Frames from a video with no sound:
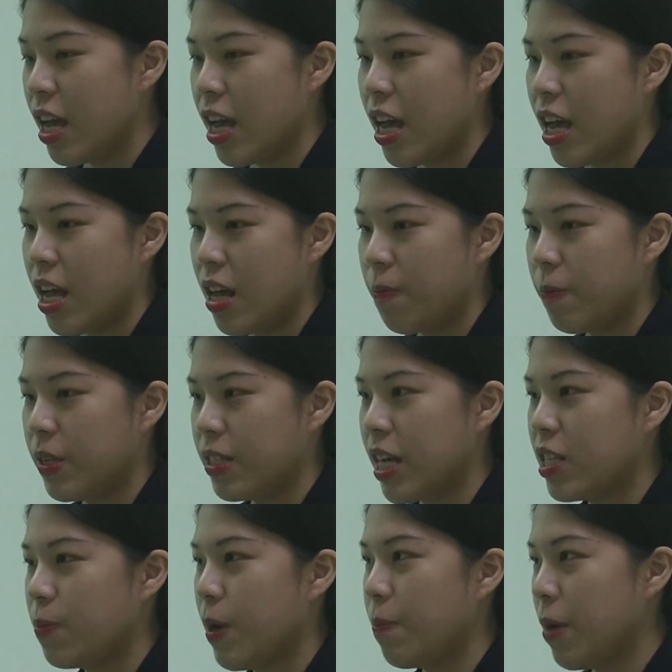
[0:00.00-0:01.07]
And
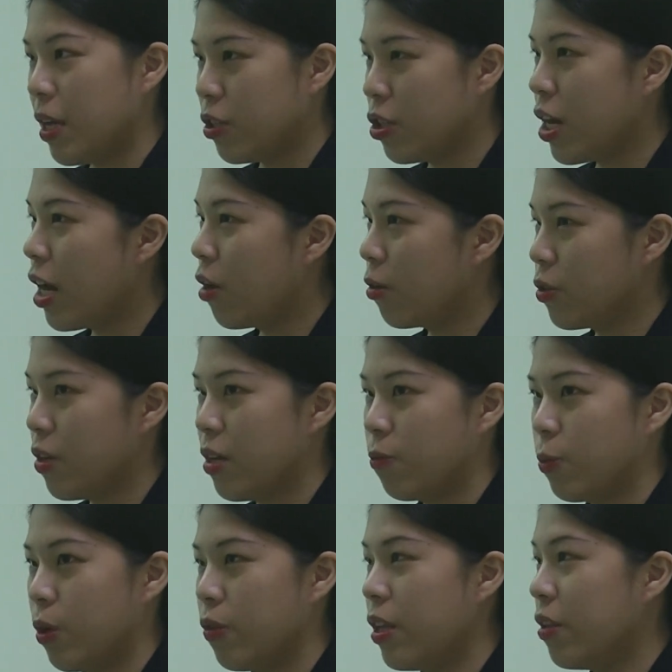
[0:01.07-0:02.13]
besides my major, I also
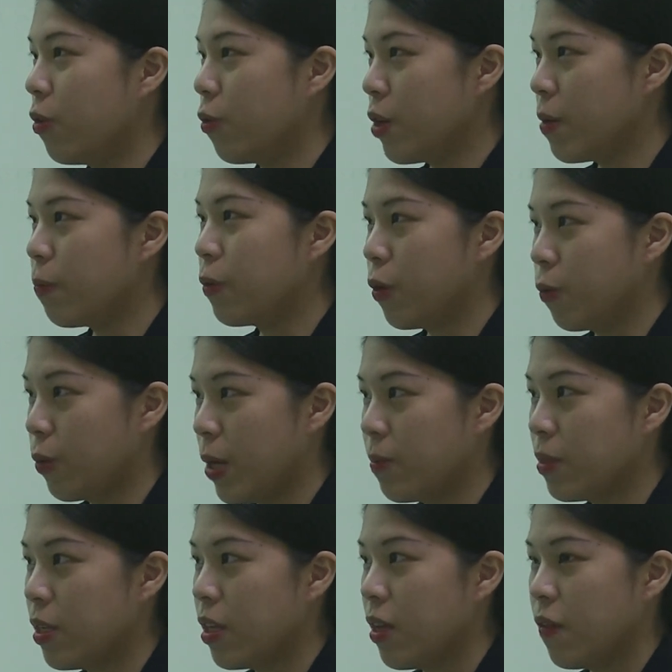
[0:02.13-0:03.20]
enrolled in 3
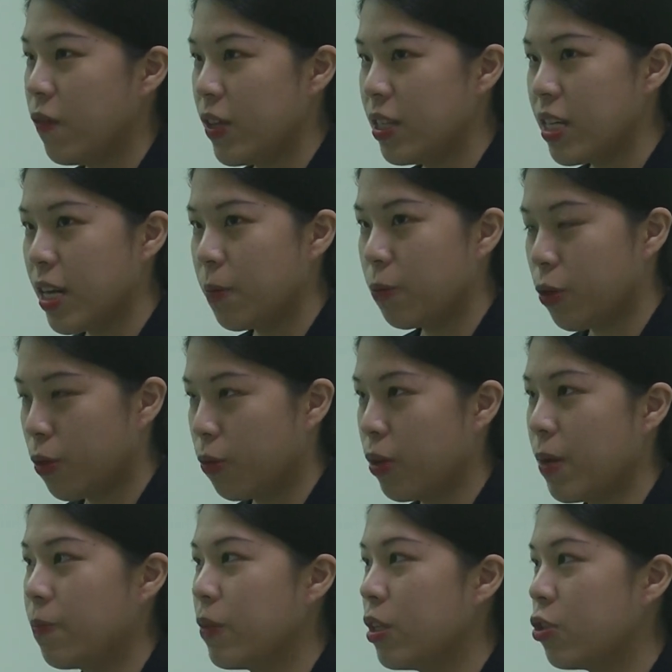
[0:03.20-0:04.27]
programs: FinTech
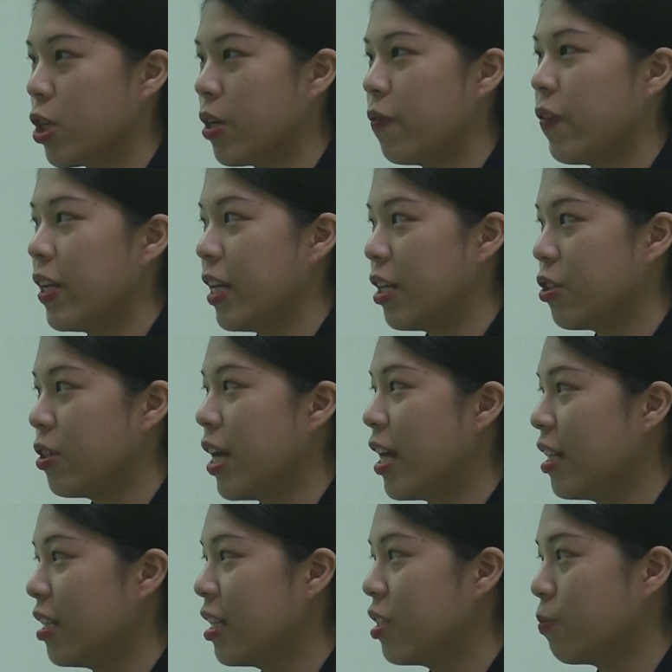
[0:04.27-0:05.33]
program, Chartered Financial
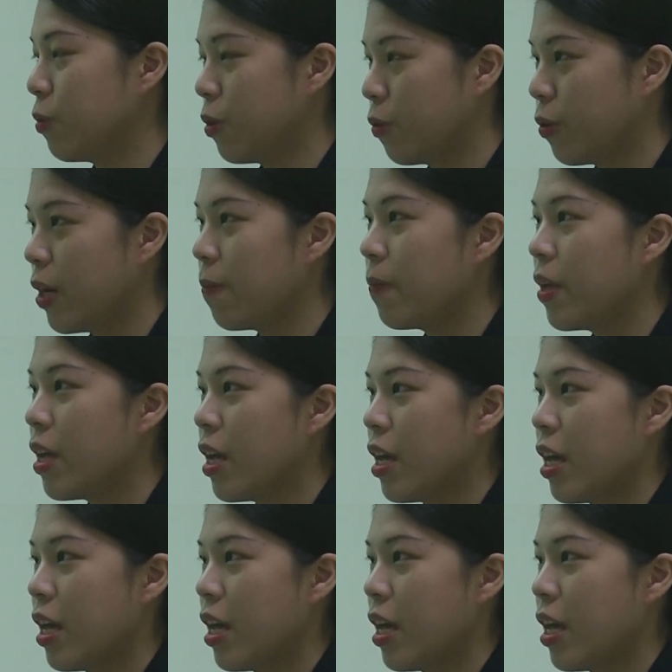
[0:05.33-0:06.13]
Analyst program,